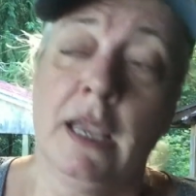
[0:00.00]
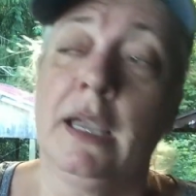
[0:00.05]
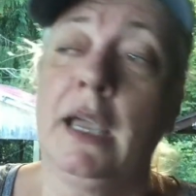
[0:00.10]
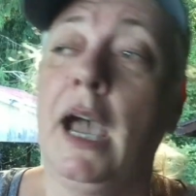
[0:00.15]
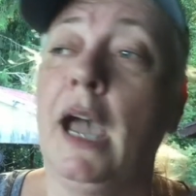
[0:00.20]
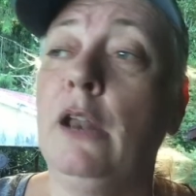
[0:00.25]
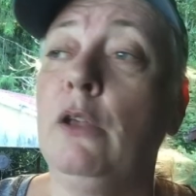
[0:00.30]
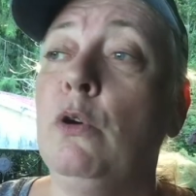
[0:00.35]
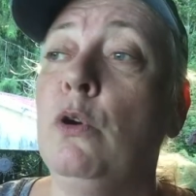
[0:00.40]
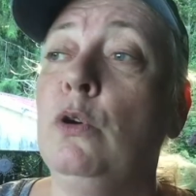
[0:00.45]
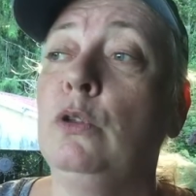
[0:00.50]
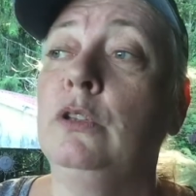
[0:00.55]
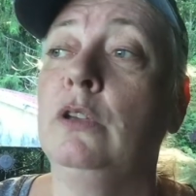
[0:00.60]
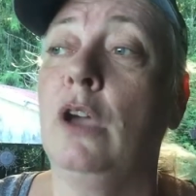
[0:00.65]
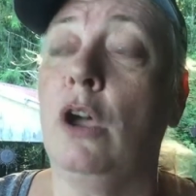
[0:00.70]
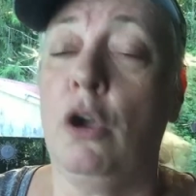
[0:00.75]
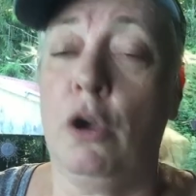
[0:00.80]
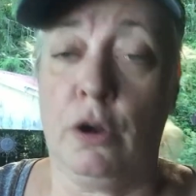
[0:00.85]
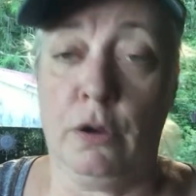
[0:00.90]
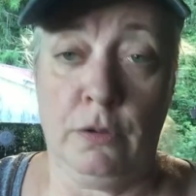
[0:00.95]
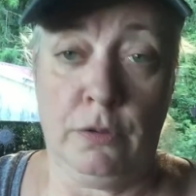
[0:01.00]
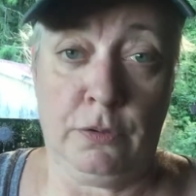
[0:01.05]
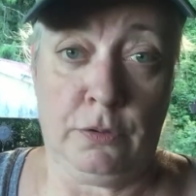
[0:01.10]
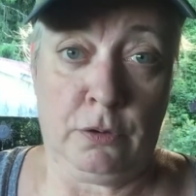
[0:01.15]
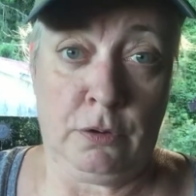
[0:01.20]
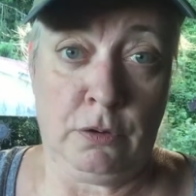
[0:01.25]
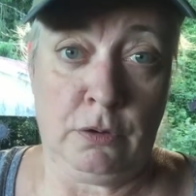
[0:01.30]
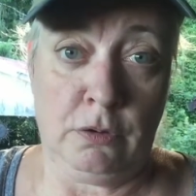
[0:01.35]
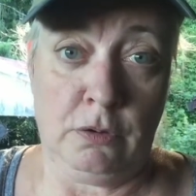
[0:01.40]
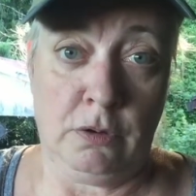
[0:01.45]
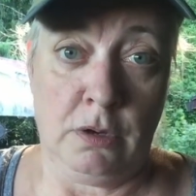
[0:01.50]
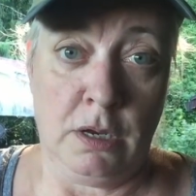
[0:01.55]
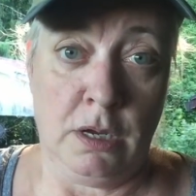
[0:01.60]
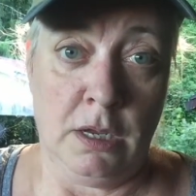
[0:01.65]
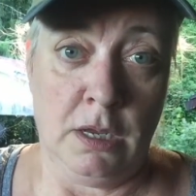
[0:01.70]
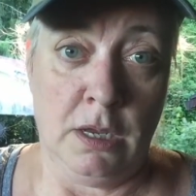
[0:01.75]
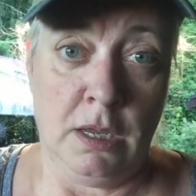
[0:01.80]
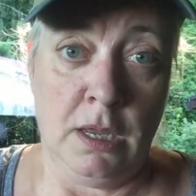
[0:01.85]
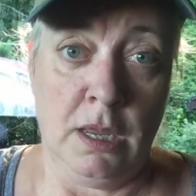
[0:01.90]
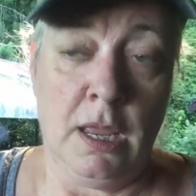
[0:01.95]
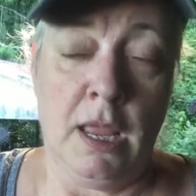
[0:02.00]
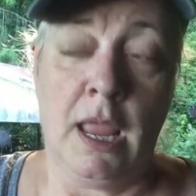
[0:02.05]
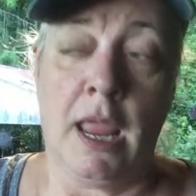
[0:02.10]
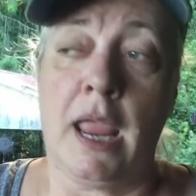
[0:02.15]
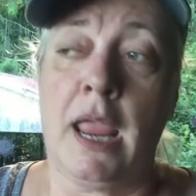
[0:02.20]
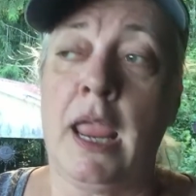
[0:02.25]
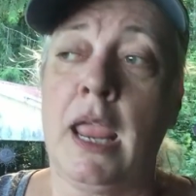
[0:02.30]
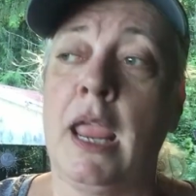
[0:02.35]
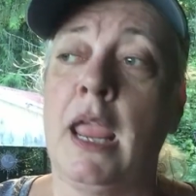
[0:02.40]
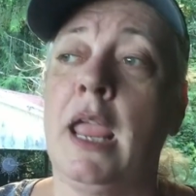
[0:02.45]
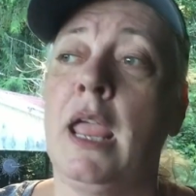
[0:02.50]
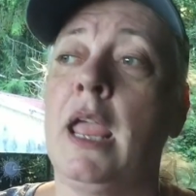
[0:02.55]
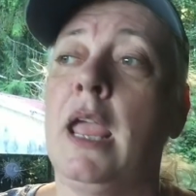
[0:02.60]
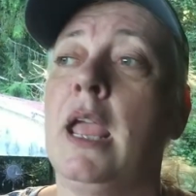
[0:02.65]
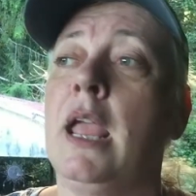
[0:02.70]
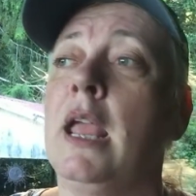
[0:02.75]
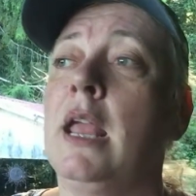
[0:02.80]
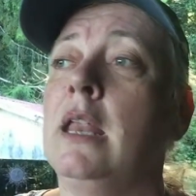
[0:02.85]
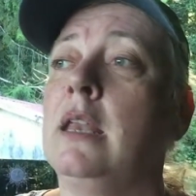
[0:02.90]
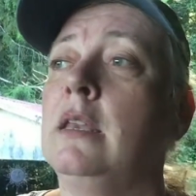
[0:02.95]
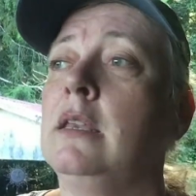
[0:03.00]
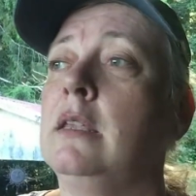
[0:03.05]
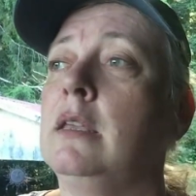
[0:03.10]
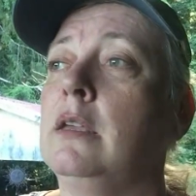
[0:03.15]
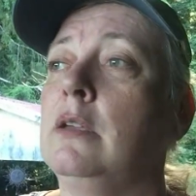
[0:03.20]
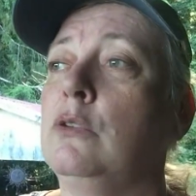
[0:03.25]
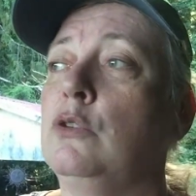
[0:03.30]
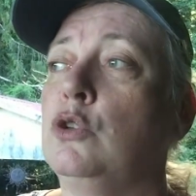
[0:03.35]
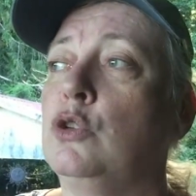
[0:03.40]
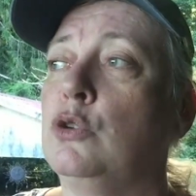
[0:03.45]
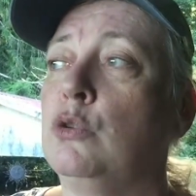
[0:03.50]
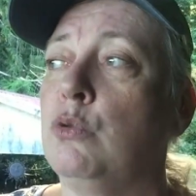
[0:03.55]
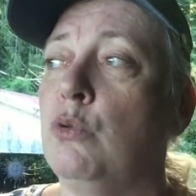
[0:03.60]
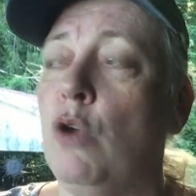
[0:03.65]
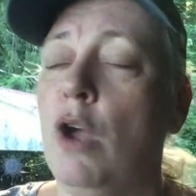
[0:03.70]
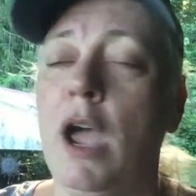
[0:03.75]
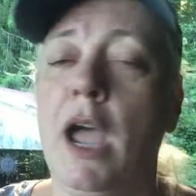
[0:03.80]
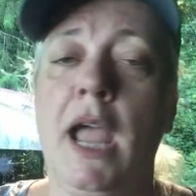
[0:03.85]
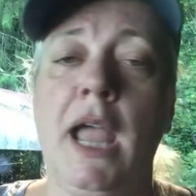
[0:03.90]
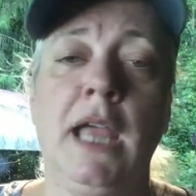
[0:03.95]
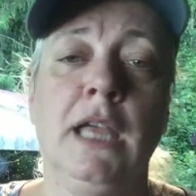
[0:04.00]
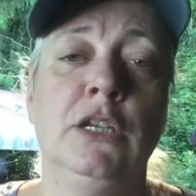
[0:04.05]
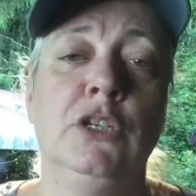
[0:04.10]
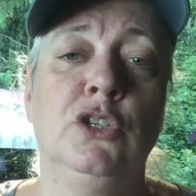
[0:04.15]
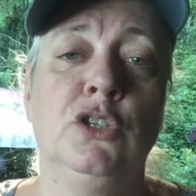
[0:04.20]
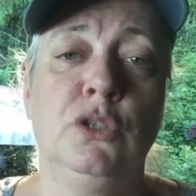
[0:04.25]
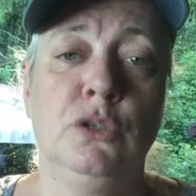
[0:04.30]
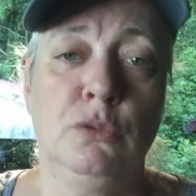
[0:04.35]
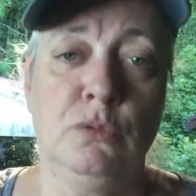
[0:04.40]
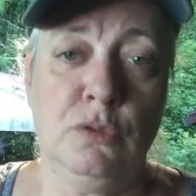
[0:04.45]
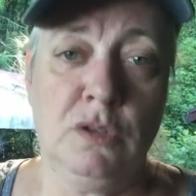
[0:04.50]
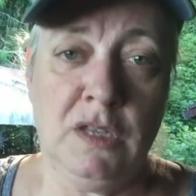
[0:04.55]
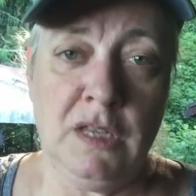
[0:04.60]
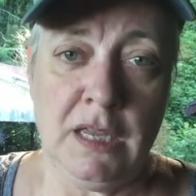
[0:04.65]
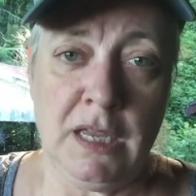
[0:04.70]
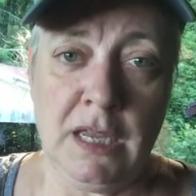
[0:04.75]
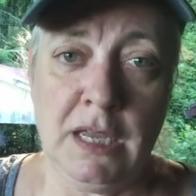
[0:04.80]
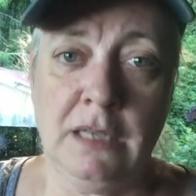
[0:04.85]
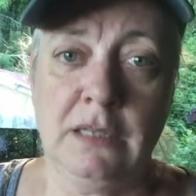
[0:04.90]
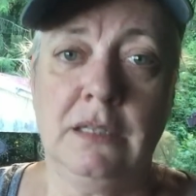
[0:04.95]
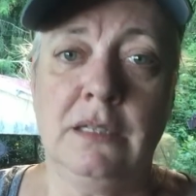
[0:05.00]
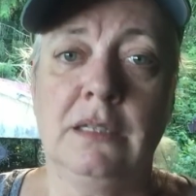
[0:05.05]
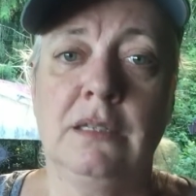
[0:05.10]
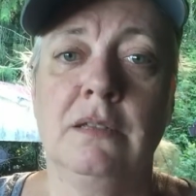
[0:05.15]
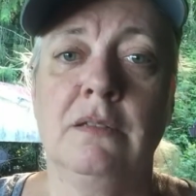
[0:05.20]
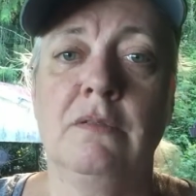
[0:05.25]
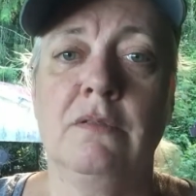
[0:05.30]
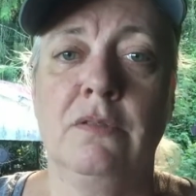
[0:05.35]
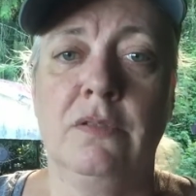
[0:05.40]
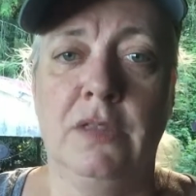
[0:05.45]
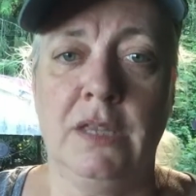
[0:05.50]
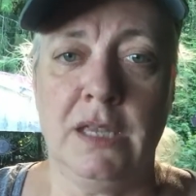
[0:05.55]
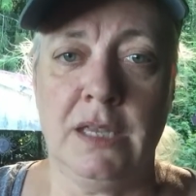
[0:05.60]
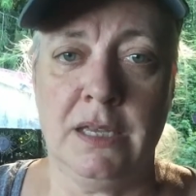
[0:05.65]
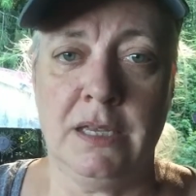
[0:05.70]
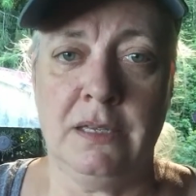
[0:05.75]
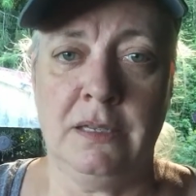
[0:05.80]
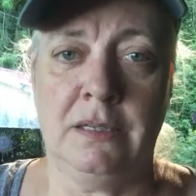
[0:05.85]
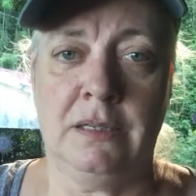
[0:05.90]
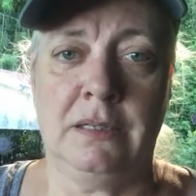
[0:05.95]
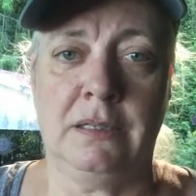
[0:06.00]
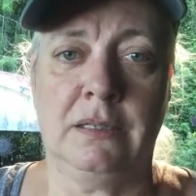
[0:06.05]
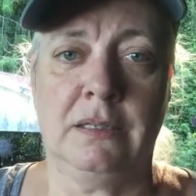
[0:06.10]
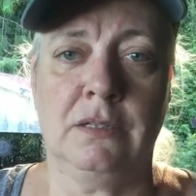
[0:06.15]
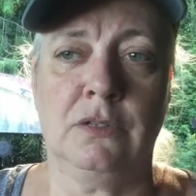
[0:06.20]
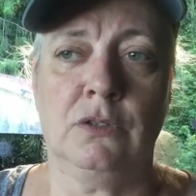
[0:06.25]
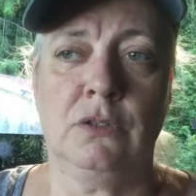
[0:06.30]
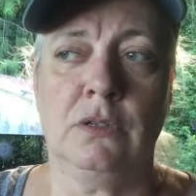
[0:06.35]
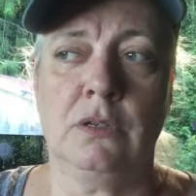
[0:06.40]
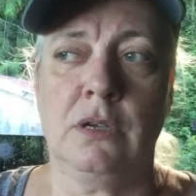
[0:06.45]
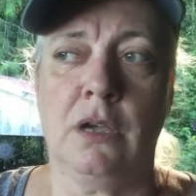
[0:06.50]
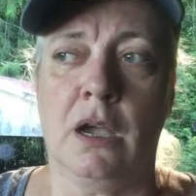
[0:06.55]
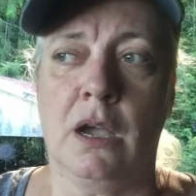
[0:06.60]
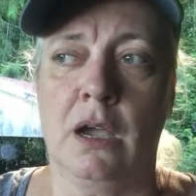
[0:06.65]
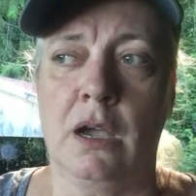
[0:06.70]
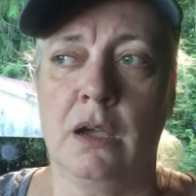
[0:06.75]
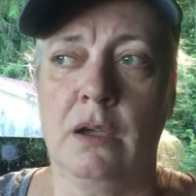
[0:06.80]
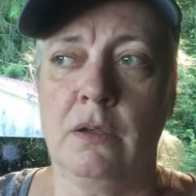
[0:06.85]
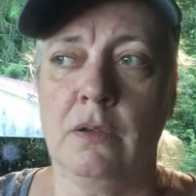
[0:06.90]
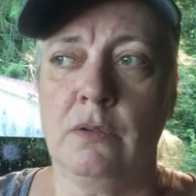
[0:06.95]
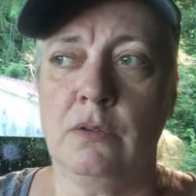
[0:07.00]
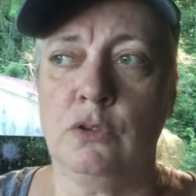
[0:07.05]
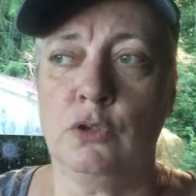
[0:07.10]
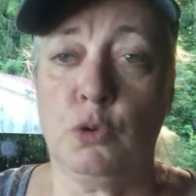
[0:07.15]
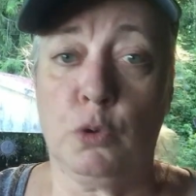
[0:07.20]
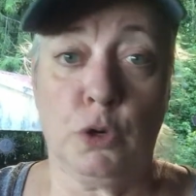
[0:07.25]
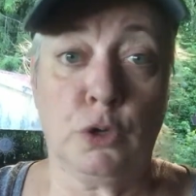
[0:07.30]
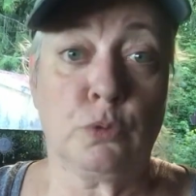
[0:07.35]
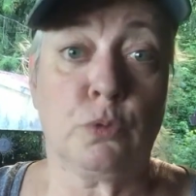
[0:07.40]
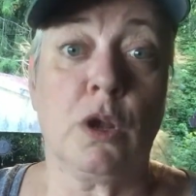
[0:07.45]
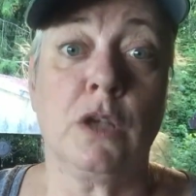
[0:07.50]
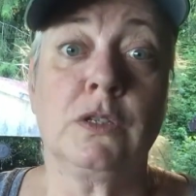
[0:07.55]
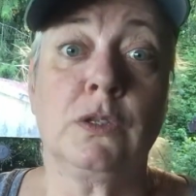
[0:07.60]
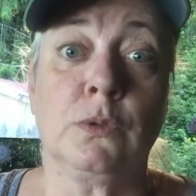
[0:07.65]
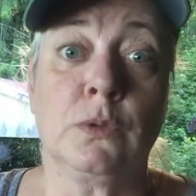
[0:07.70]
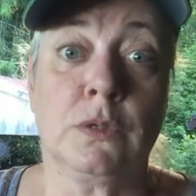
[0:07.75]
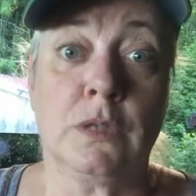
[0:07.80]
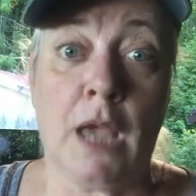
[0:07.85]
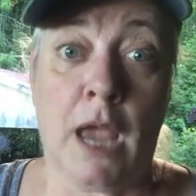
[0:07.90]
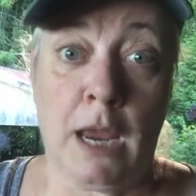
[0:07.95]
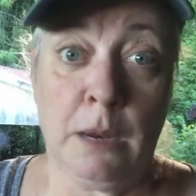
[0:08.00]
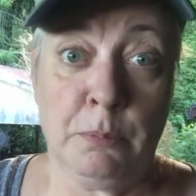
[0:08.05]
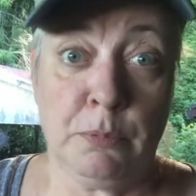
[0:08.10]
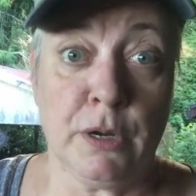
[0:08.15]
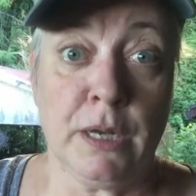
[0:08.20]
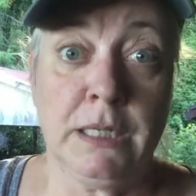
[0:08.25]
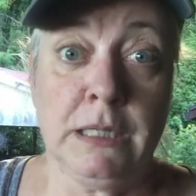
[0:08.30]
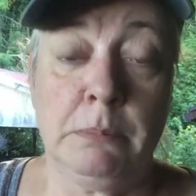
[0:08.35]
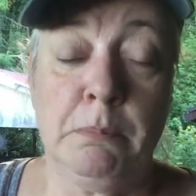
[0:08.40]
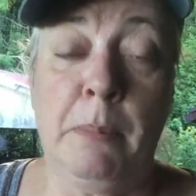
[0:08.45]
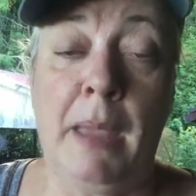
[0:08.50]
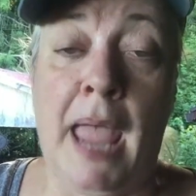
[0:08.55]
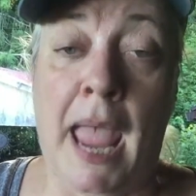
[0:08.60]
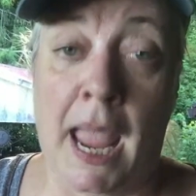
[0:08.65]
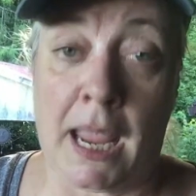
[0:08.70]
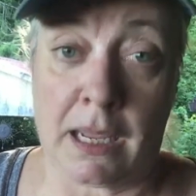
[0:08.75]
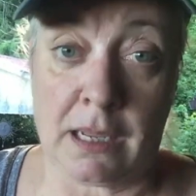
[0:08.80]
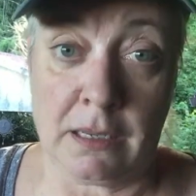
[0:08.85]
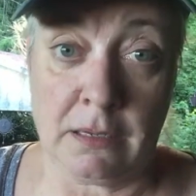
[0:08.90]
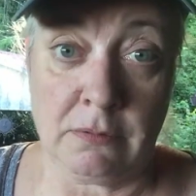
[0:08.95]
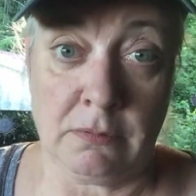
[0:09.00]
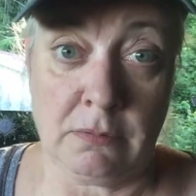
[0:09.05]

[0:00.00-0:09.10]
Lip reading: Got a hold of Arthur and tried to get these George Russell's hybrids back.